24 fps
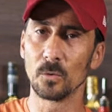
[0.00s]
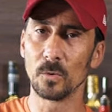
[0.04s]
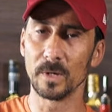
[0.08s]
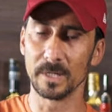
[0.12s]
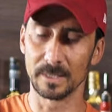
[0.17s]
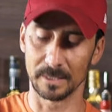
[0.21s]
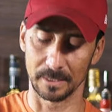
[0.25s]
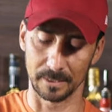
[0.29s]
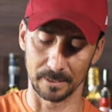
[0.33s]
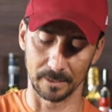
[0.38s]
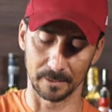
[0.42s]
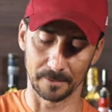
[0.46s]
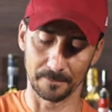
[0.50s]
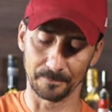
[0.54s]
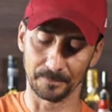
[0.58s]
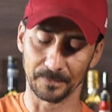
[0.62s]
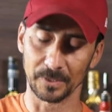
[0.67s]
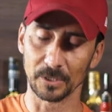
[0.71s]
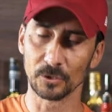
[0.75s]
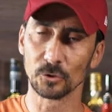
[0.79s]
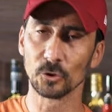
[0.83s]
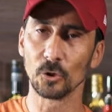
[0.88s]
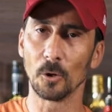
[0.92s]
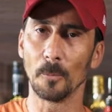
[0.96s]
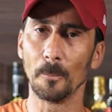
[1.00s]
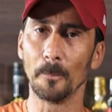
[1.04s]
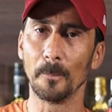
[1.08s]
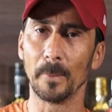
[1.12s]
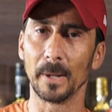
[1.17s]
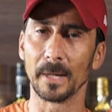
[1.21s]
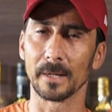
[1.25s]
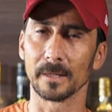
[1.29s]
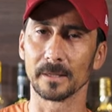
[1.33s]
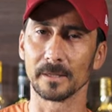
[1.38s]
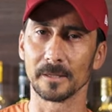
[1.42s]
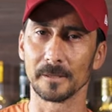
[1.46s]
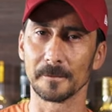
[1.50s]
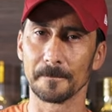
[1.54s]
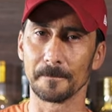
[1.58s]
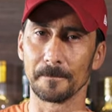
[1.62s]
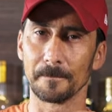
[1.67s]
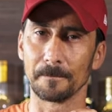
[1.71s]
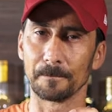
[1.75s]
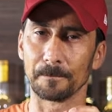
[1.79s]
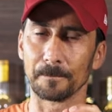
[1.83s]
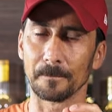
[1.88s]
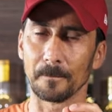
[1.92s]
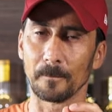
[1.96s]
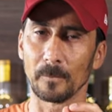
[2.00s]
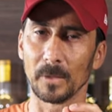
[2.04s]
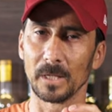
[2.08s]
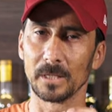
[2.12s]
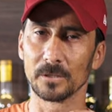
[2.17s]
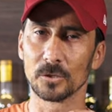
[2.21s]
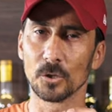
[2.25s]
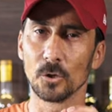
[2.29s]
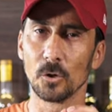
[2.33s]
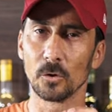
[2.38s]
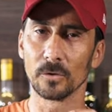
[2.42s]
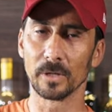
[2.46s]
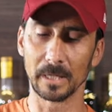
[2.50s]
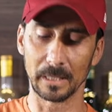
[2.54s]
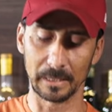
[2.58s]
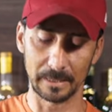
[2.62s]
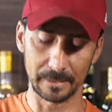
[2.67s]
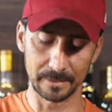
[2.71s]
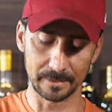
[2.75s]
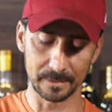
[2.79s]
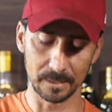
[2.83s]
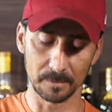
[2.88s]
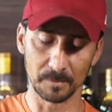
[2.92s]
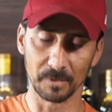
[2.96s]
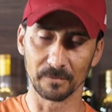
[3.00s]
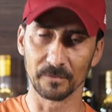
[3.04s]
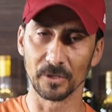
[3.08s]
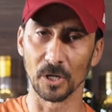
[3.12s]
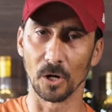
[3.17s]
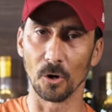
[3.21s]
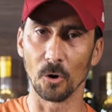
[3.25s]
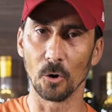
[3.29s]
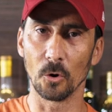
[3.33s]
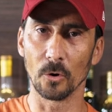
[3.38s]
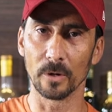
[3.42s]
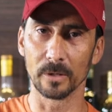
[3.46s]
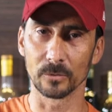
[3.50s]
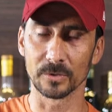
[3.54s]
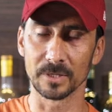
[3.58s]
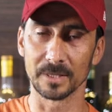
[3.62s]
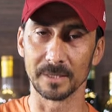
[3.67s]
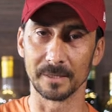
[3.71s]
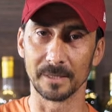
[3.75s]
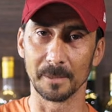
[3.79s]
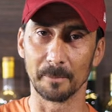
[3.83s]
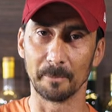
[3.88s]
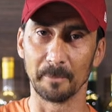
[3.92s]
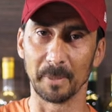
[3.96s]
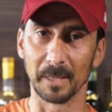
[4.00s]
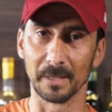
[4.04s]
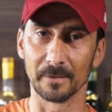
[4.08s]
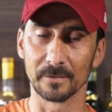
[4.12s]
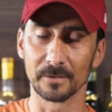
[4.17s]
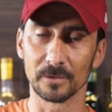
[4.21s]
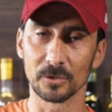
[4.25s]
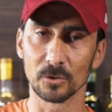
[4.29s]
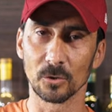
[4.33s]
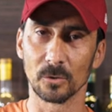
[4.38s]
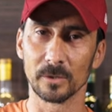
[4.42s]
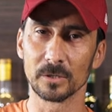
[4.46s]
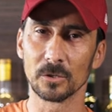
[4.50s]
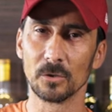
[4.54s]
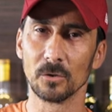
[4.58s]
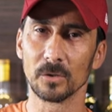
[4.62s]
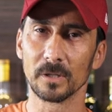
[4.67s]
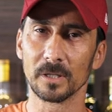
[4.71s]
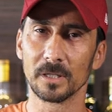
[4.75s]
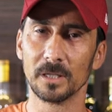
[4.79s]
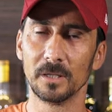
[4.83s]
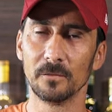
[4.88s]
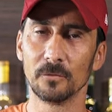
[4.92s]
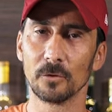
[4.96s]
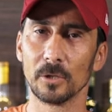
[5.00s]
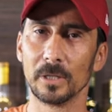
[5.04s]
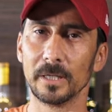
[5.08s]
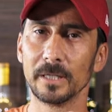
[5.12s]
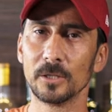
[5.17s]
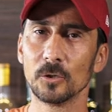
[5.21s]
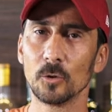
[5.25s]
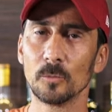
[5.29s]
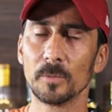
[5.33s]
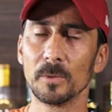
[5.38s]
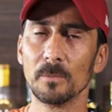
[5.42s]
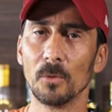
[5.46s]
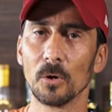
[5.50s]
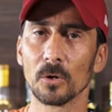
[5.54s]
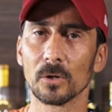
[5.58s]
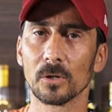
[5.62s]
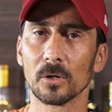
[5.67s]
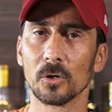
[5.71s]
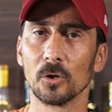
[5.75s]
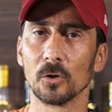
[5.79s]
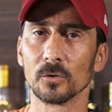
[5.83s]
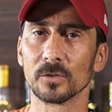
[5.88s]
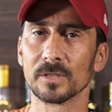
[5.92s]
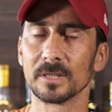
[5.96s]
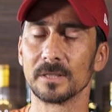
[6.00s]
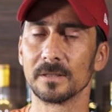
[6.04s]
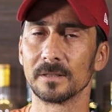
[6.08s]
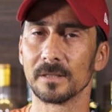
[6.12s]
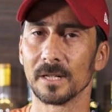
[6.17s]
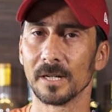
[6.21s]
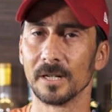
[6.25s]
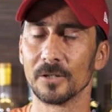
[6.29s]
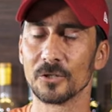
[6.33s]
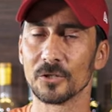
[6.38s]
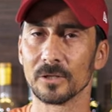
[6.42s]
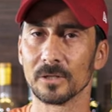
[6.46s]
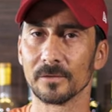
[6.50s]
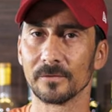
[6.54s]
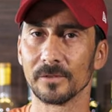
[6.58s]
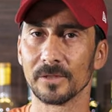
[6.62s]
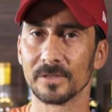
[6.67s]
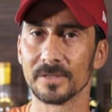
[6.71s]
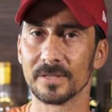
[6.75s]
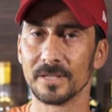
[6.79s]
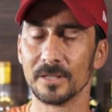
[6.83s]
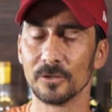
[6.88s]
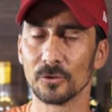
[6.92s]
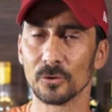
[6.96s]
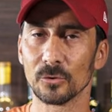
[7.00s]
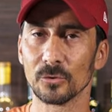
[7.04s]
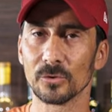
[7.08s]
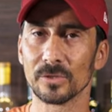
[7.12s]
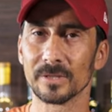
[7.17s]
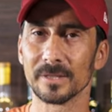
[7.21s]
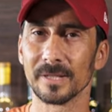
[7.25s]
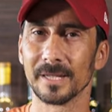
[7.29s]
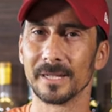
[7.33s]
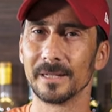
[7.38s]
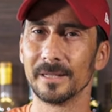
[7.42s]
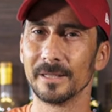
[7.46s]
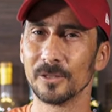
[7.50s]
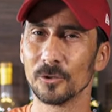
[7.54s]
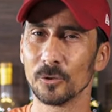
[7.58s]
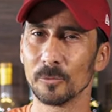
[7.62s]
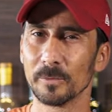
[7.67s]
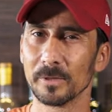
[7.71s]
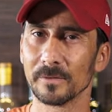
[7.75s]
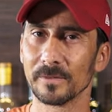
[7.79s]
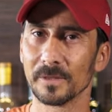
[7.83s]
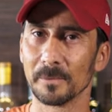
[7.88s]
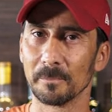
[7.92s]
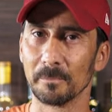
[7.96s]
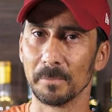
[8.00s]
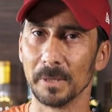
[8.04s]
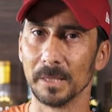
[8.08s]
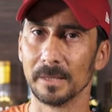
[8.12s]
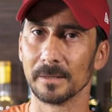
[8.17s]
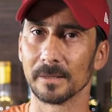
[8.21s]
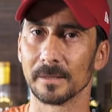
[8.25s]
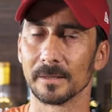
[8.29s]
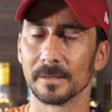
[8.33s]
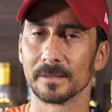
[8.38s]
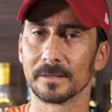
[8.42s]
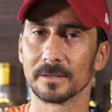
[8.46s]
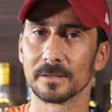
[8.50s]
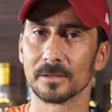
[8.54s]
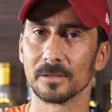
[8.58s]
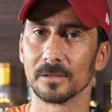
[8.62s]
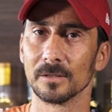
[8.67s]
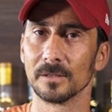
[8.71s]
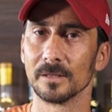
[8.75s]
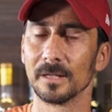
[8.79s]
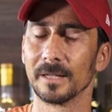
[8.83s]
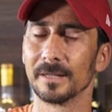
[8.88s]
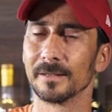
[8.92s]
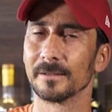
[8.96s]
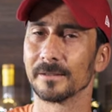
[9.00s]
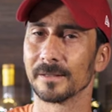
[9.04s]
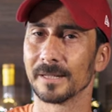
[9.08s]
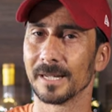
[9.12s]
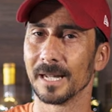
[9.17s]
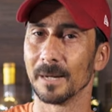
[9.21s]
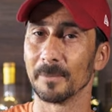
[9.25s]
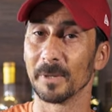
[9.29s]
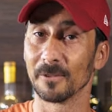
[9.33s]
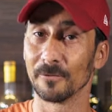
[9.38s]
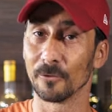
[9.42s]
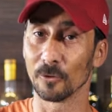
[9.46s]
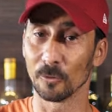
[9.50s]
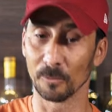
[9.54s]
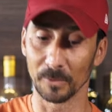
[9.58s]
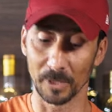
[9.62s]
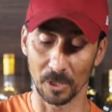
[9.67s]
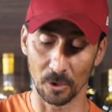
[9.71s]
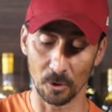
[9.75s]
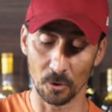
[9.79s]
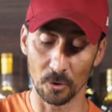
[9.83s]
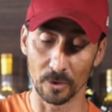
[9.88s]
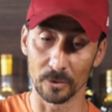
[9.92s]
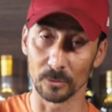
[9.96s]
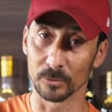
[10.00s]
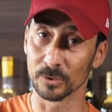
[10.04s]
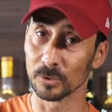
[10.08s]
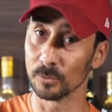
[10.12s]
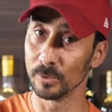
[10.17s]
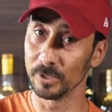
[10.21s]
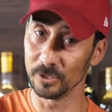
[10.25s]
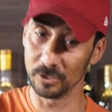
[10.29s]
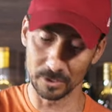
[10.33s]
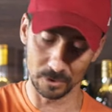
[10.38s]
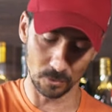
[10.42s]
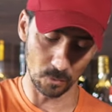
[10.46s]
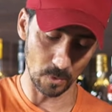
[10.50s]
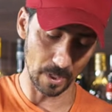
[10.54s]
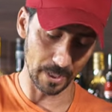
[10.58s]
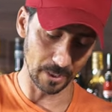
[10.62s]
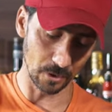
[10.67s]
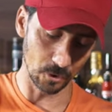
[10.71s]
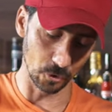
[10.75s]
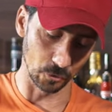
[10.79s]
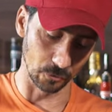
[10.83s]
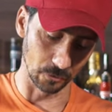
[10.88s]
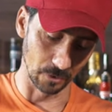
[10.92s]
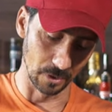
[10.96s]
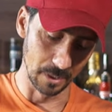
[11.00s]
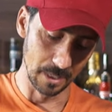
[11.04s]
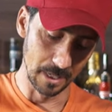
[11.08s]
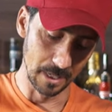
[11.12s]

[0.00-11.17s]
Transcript: squeezing, the top part is gonna release some of the oils in the pith. So it's gonna give you a little bit more concentration of the citrus and a little bit of the bitterness coming from the oils, which is quite good.